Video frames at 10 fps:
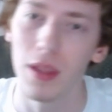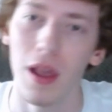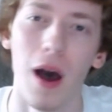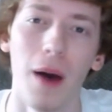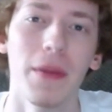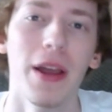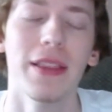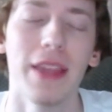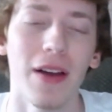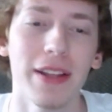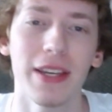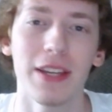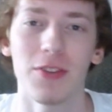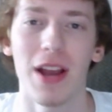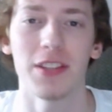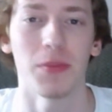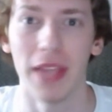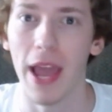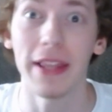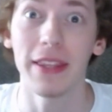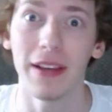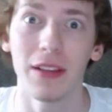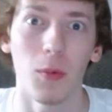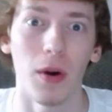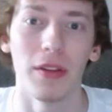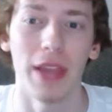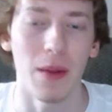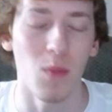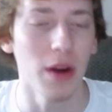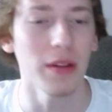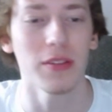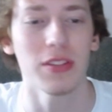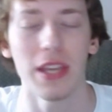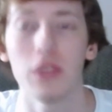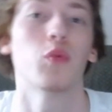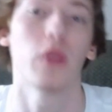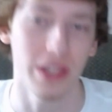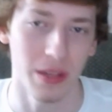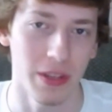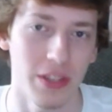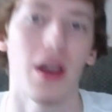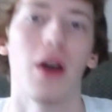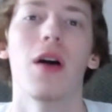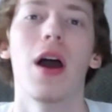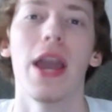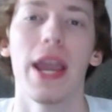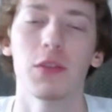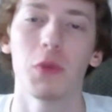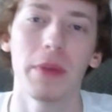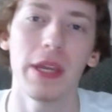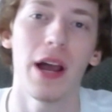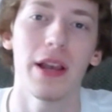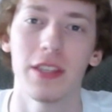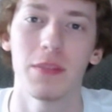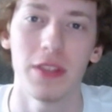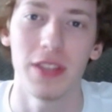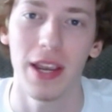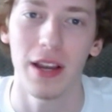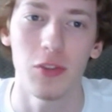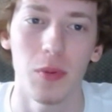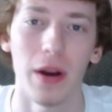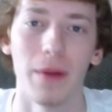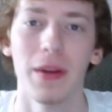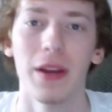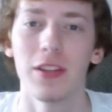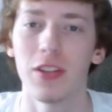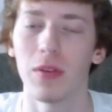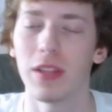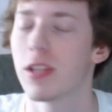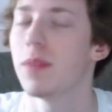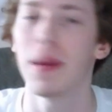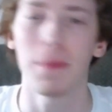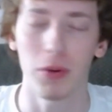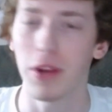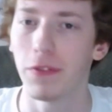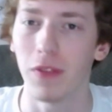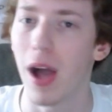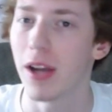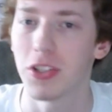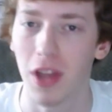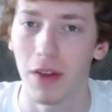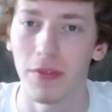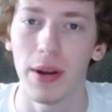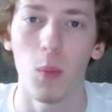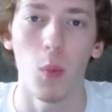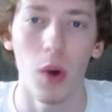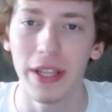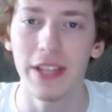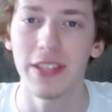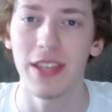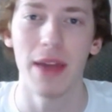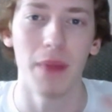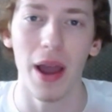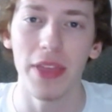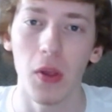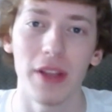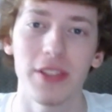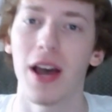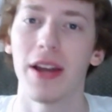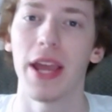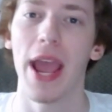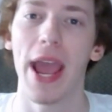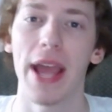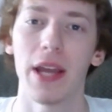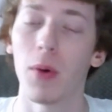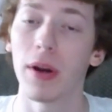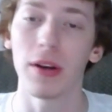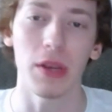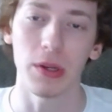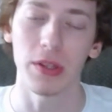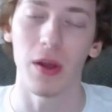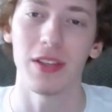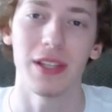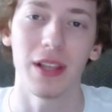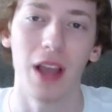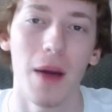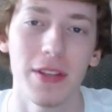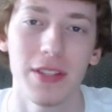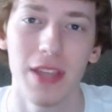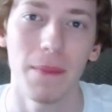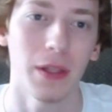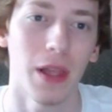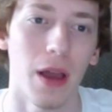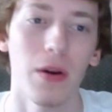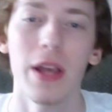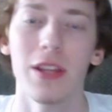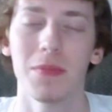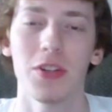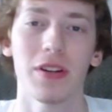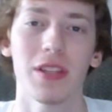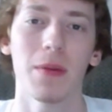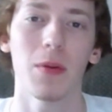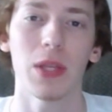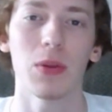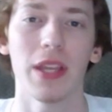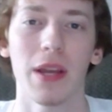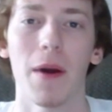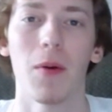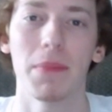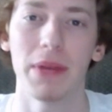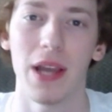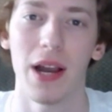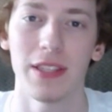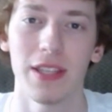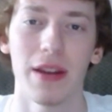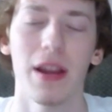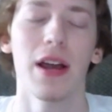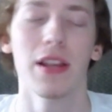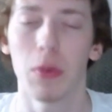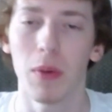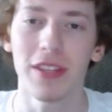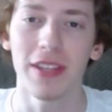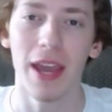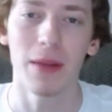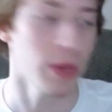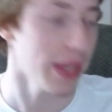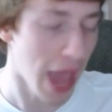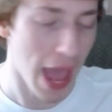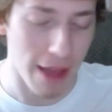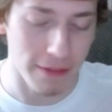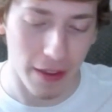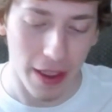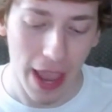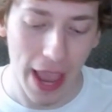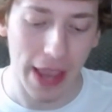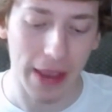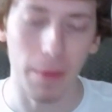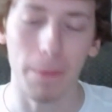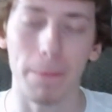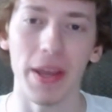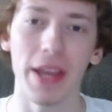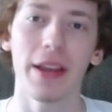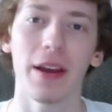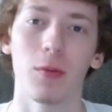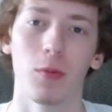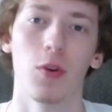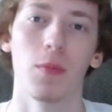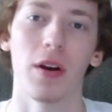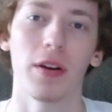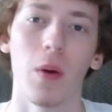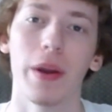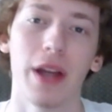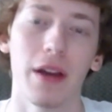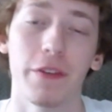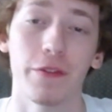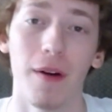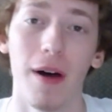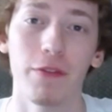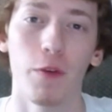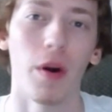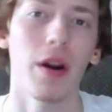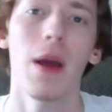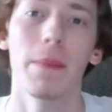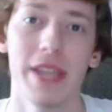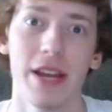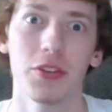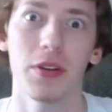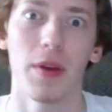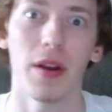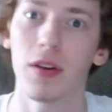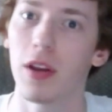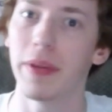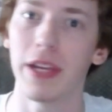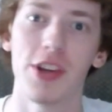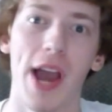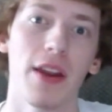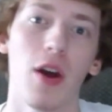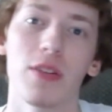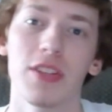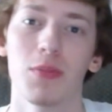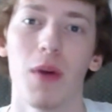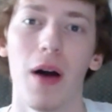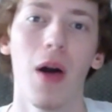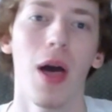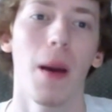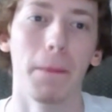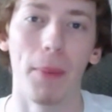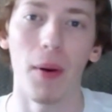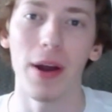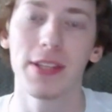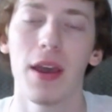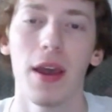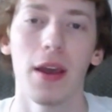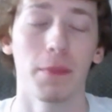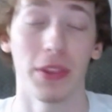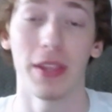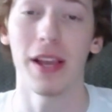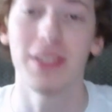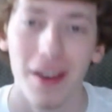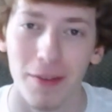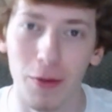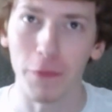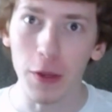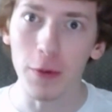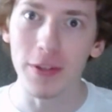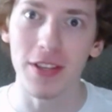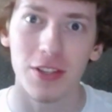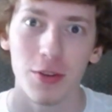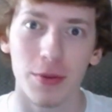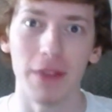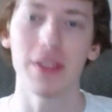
um, they like to contrast it with anything in the world, and one of those things, reasonably so, is what Pete Hines has been saying on Twitter. So this is going to be a brief vlog just covering what he said, my thoughts on it, and I want to know your thoughts in the comments down below, so be sure to tell me what you think about what Pete Hines said. So once again, we have a big rumor going on for Fallout four, potentially real, could be a giant hoax as well, but Bethesda refuses to give